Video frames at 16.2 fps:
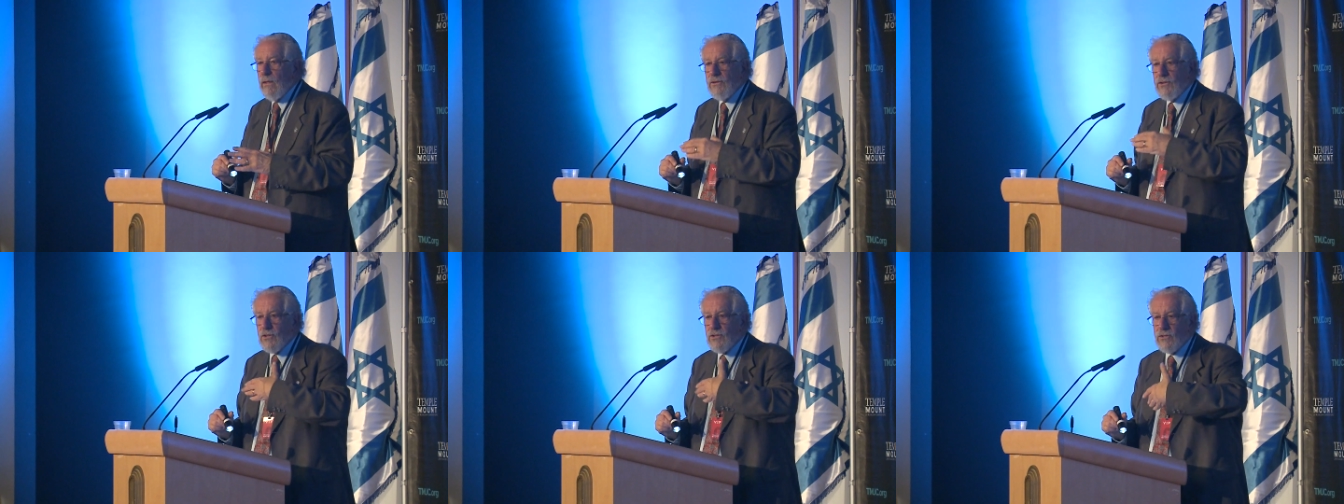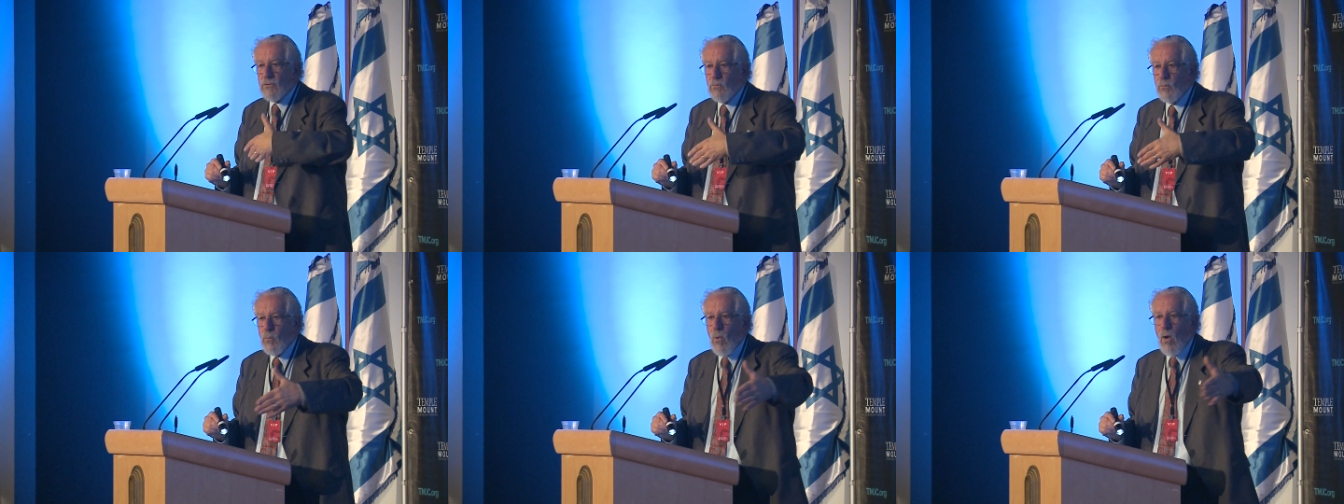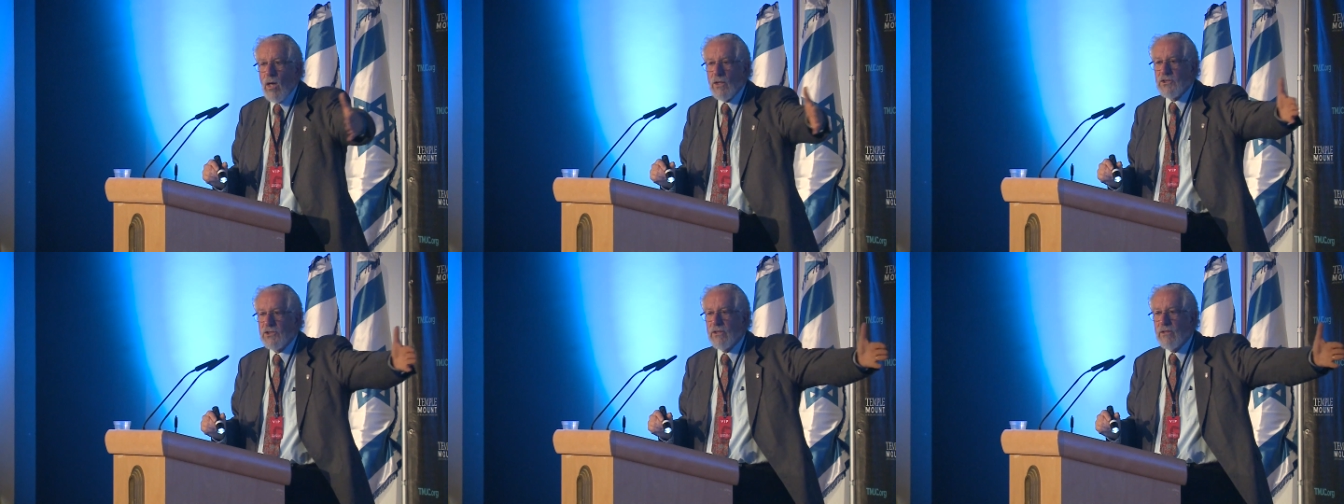Just
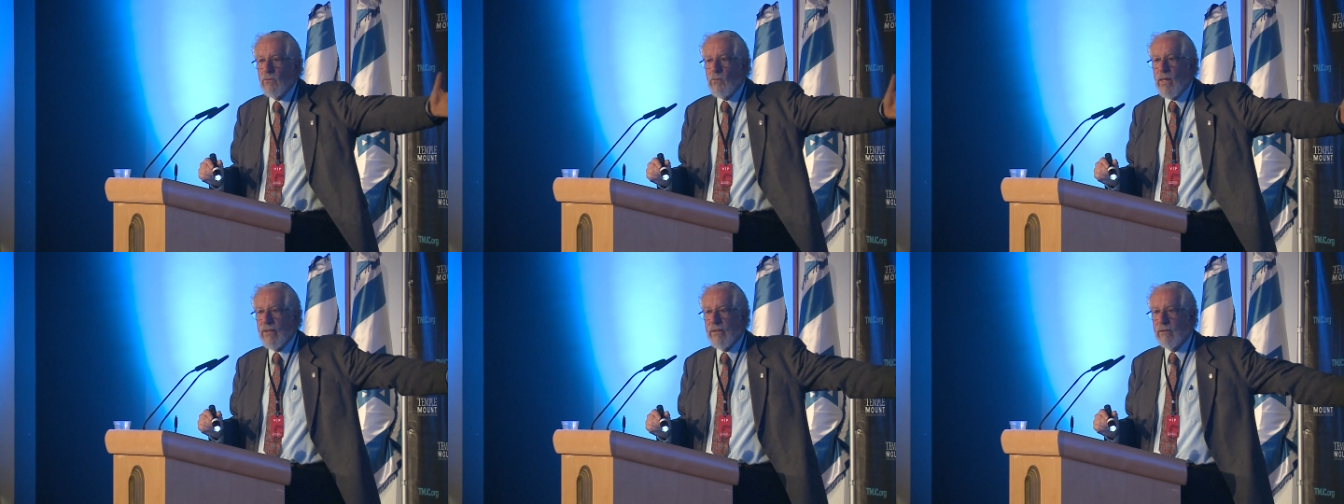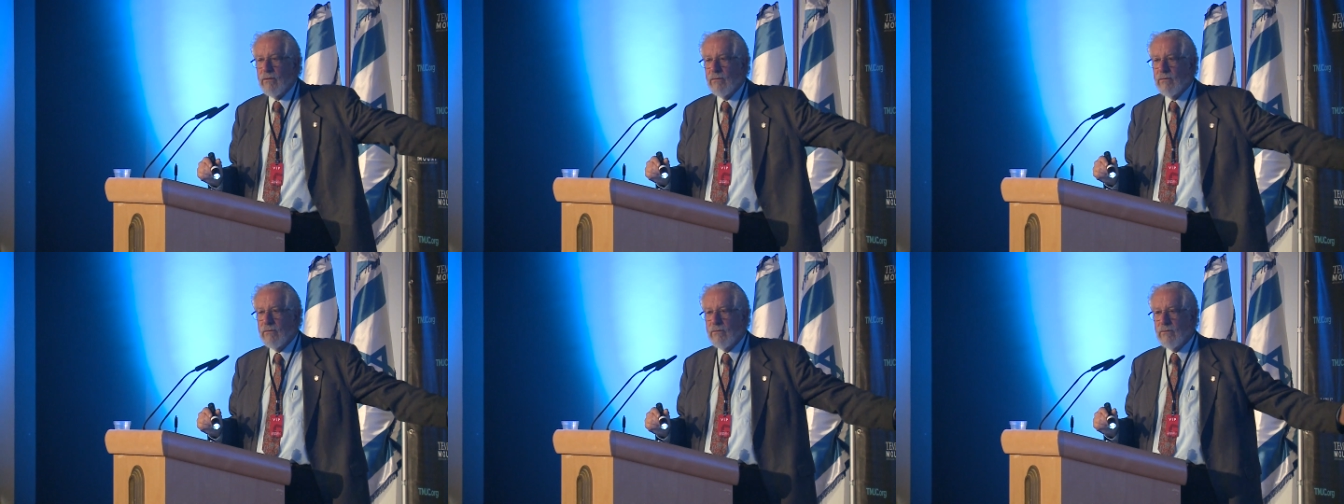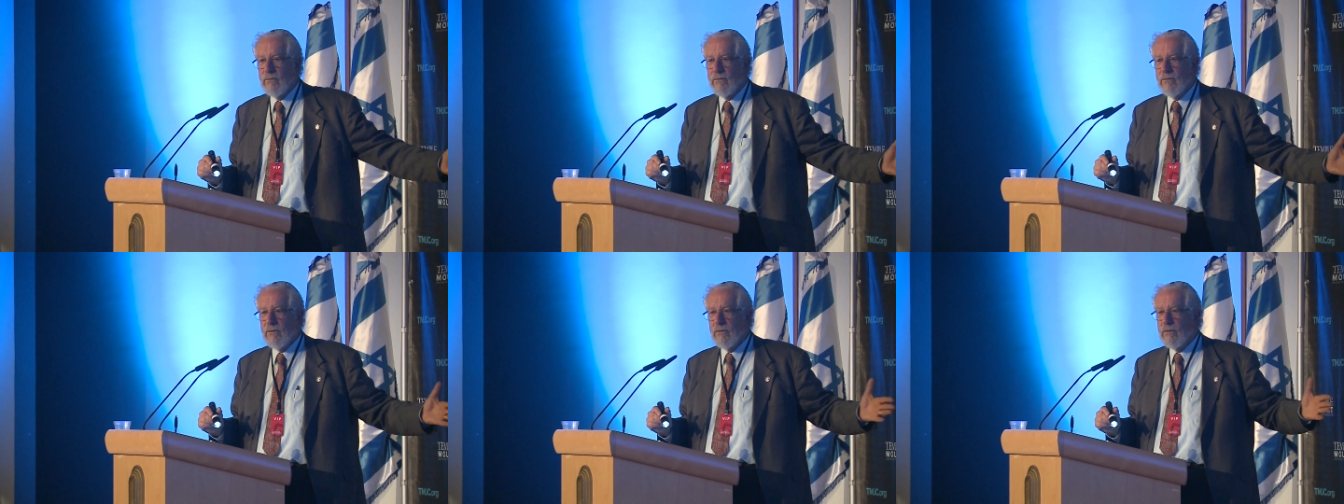wash it away,
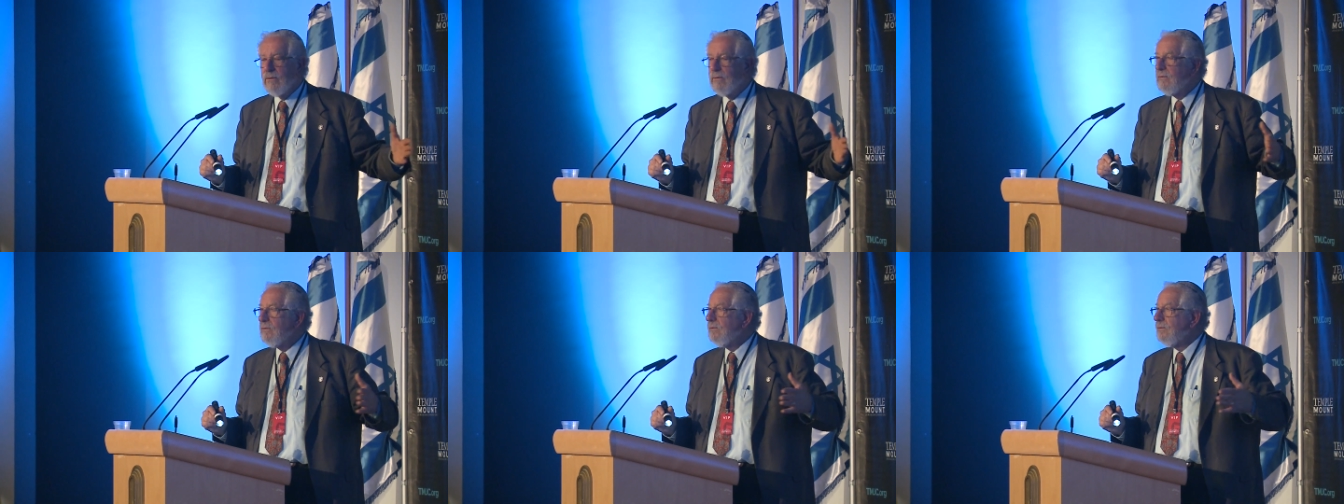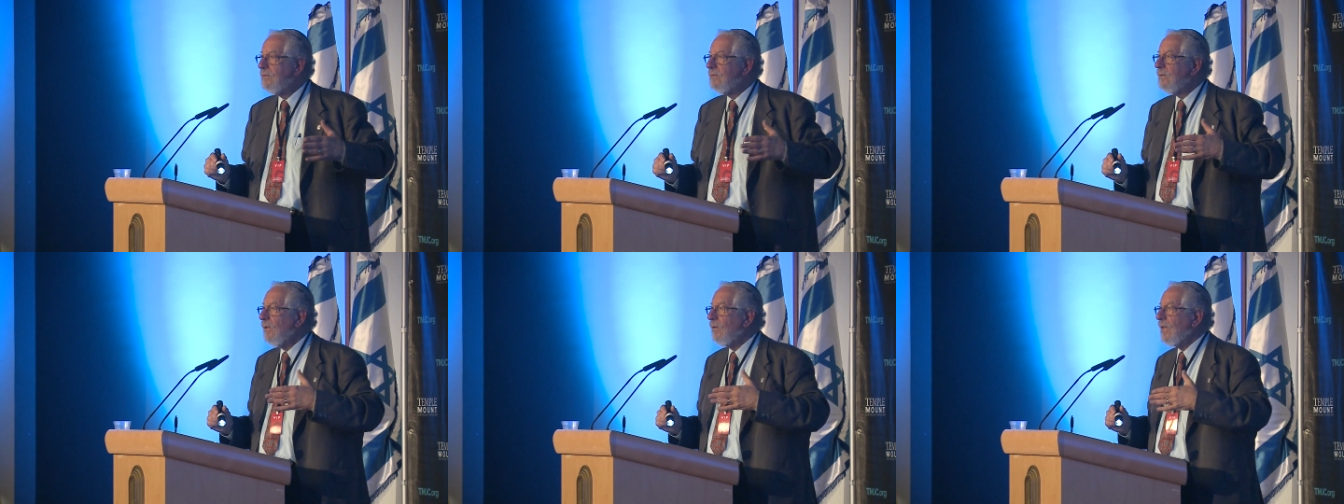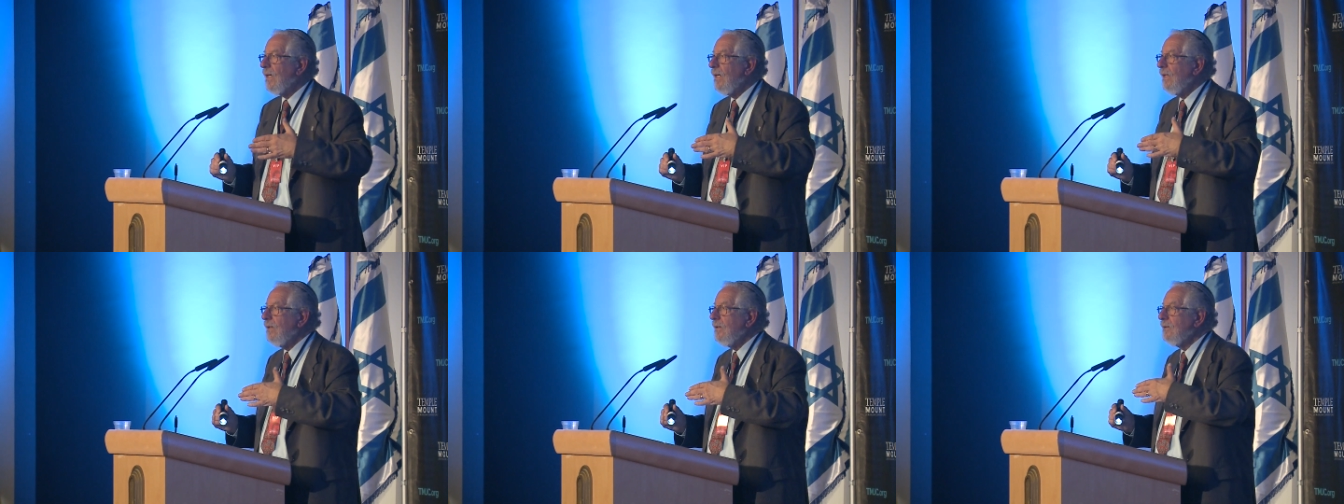
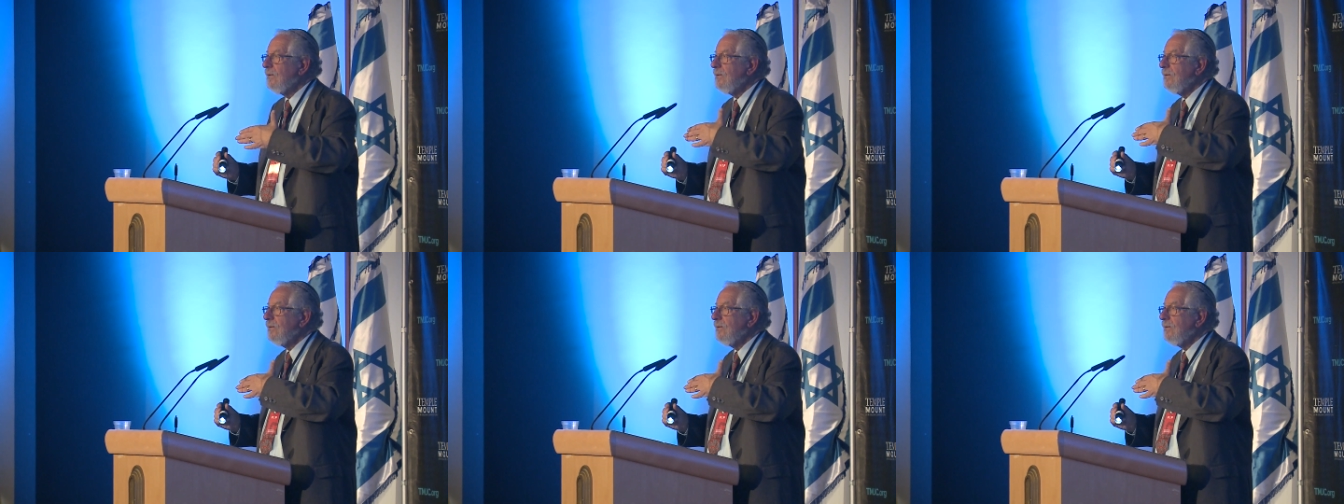okay?